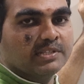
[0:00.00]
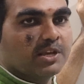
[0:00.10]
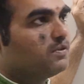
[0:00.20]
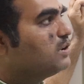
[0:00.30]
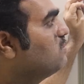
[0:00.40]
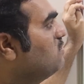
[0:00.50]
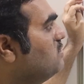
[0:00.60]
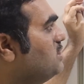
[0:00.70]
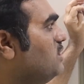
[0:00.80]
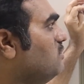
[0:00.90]
is equal to
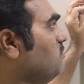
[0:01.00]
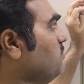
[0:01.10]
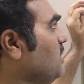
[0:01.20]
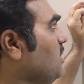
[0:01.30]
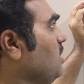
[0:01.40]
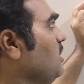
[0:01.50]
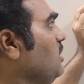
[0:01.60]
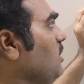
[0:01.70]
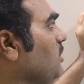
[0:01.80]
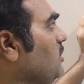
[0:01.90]
0.
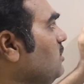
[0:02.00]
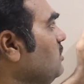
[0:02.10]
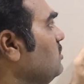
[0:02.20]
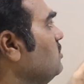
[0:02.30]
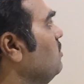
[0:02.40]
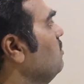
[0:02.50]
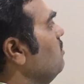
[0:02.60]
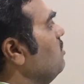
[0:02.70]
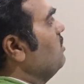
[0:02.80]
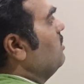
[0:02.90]
So